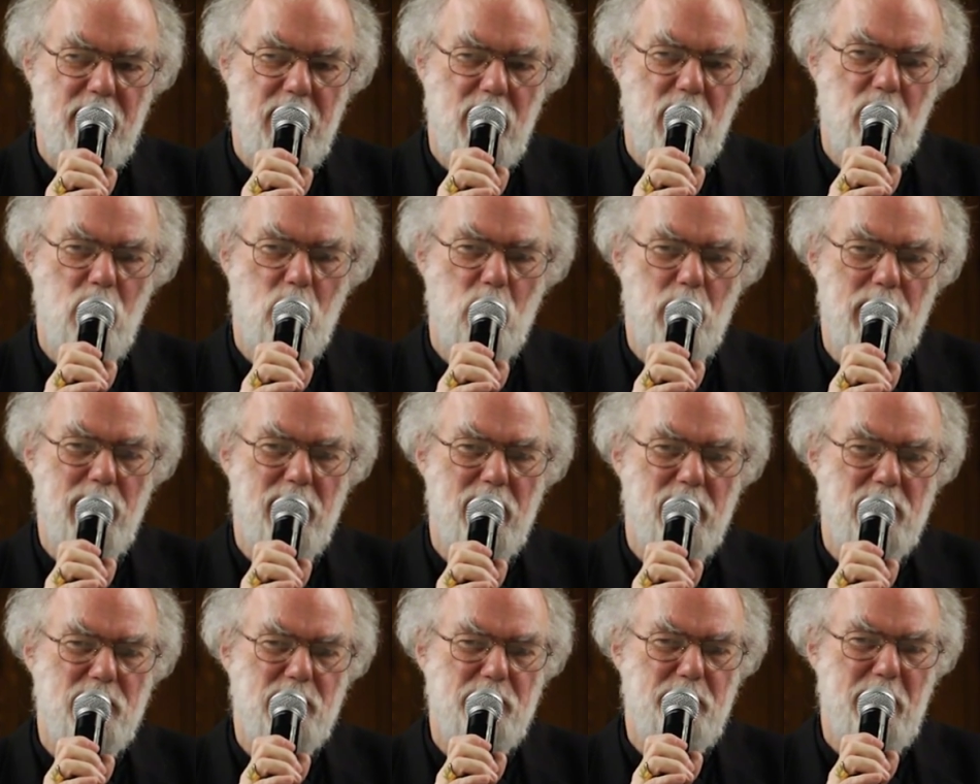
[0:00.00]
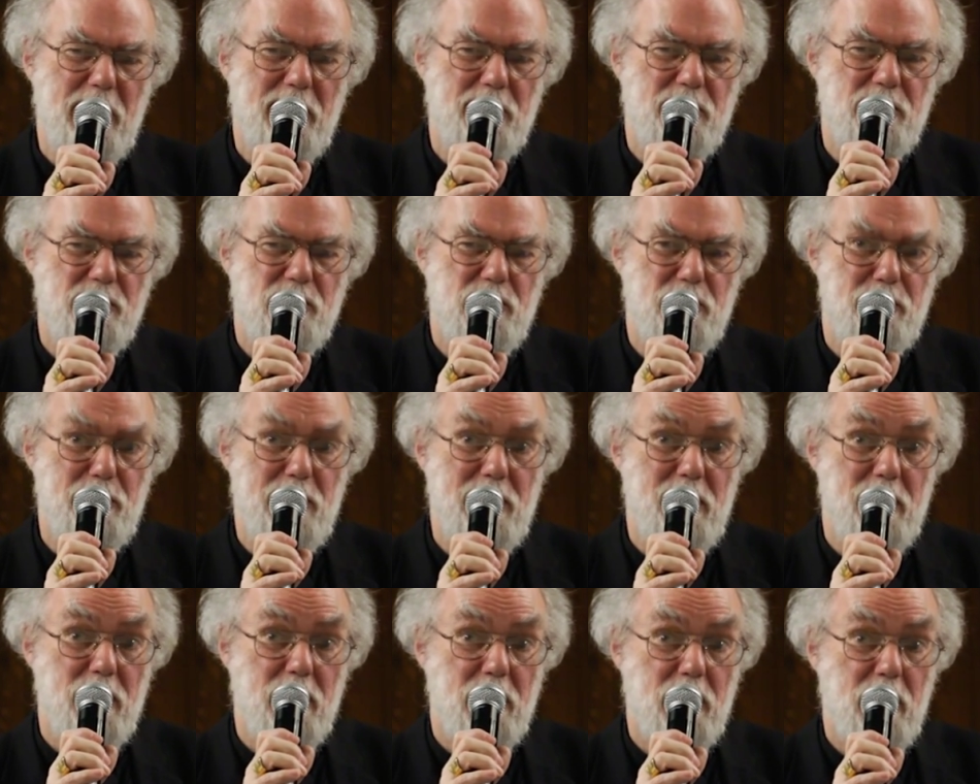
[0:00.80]
Are we expected to
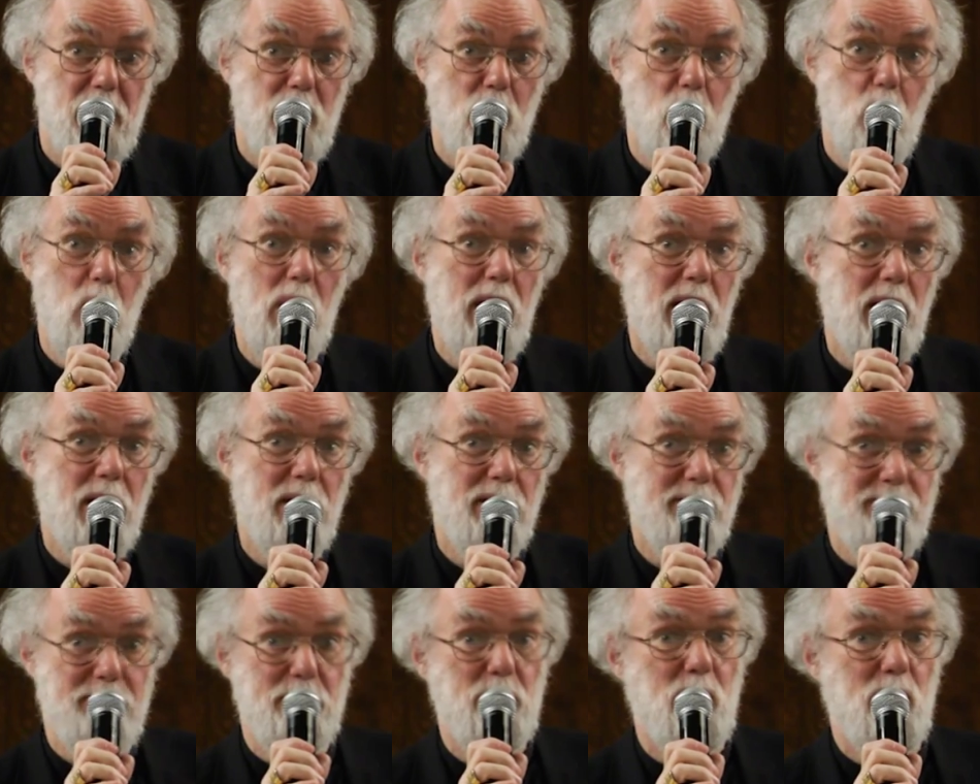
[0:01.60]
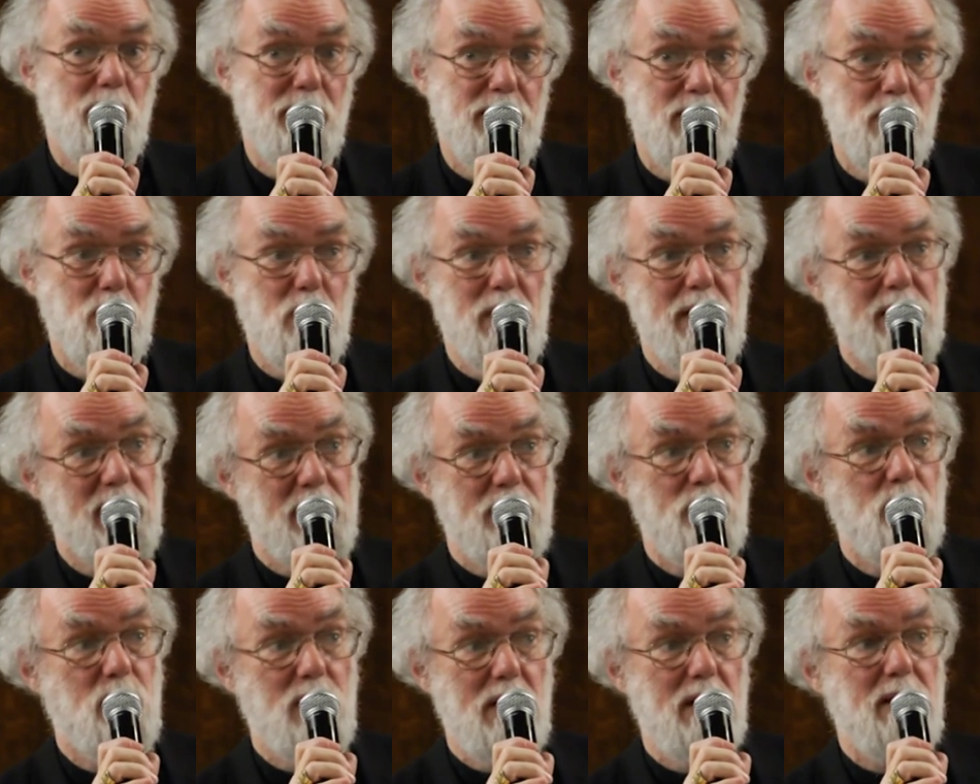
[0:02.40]
be aware of more than we
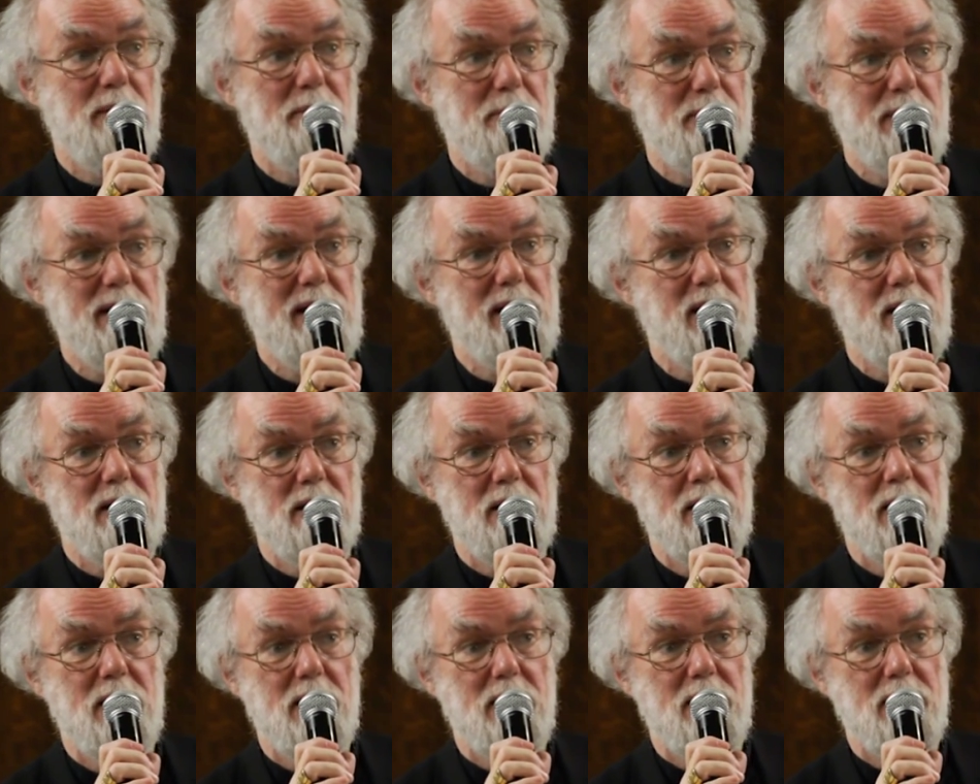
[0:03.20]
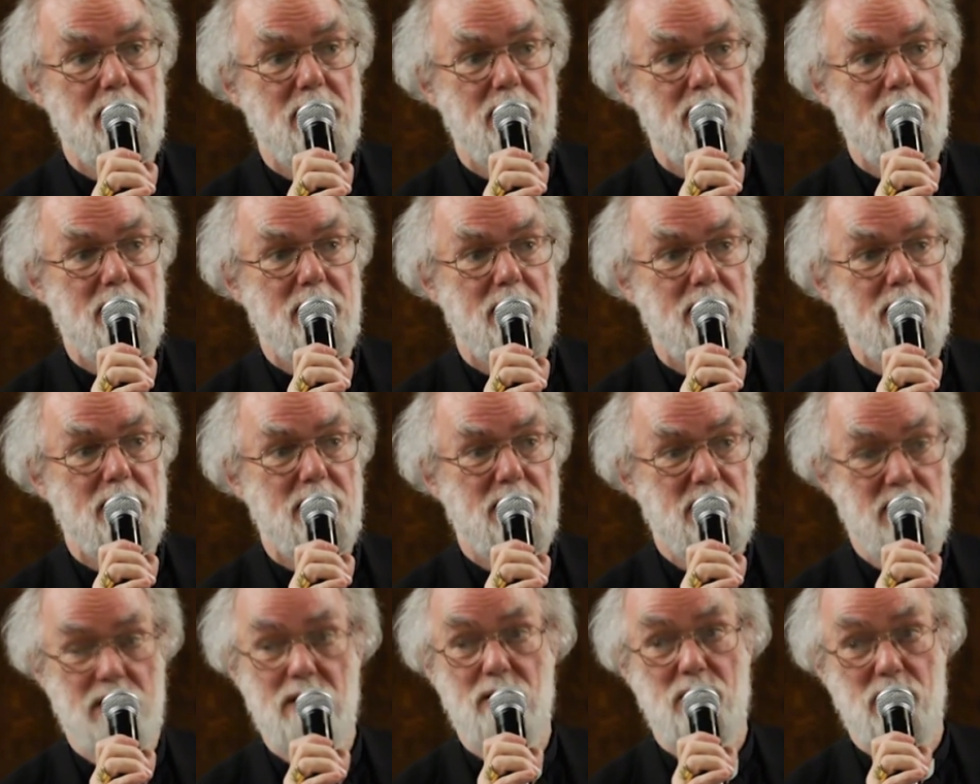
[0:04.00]
can really be
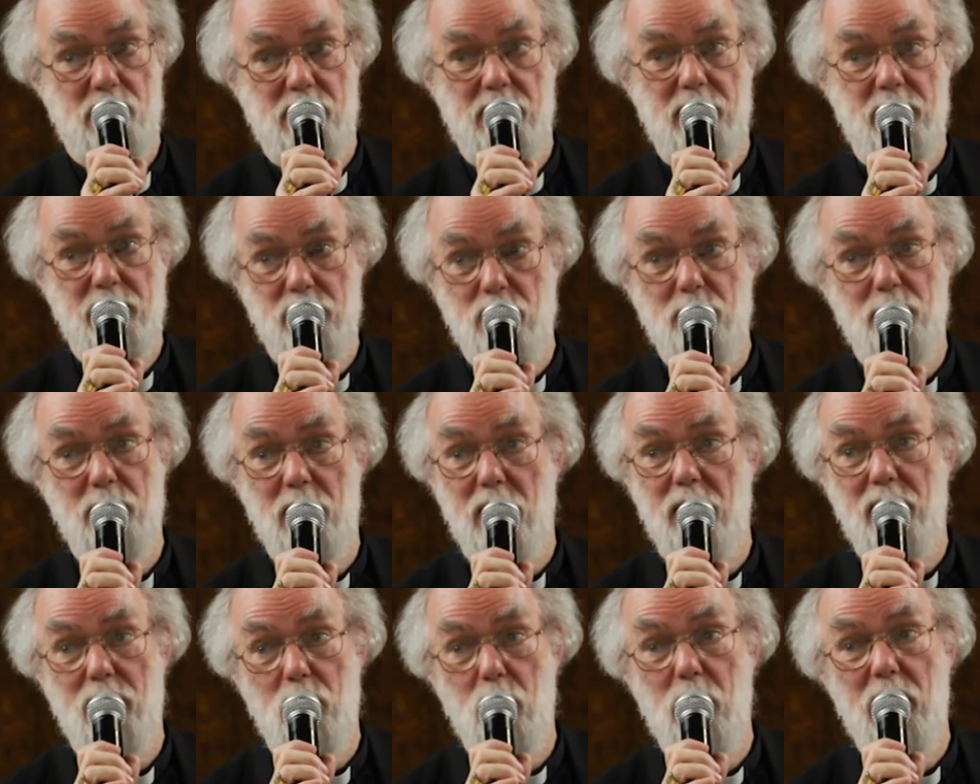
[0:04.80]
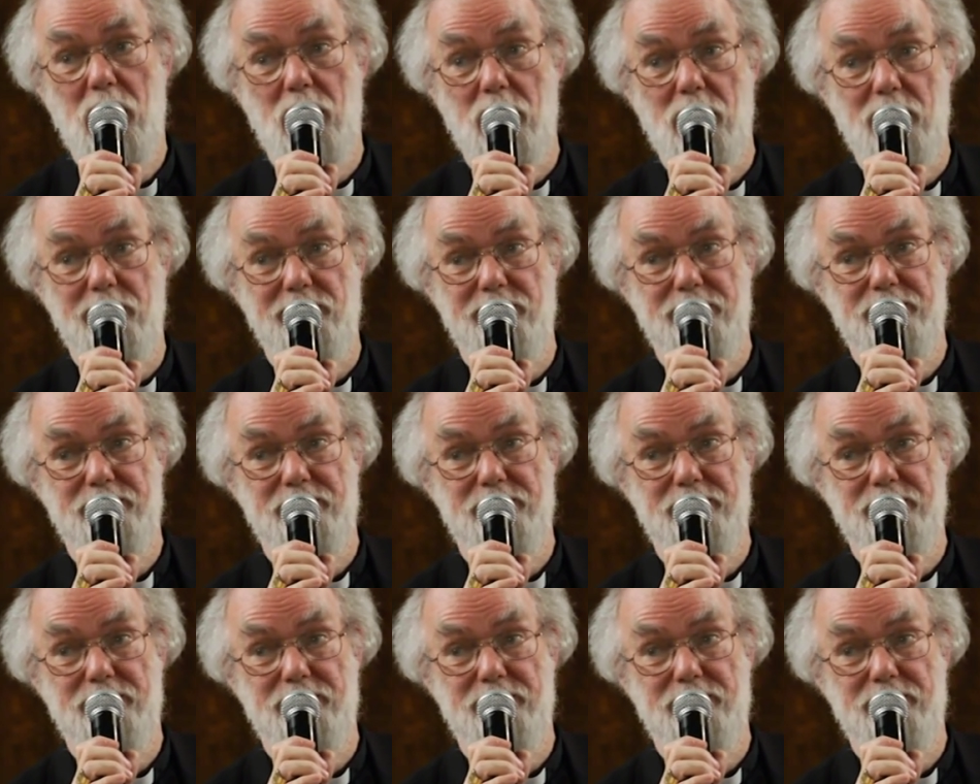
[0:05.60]
seriously humanly aware of?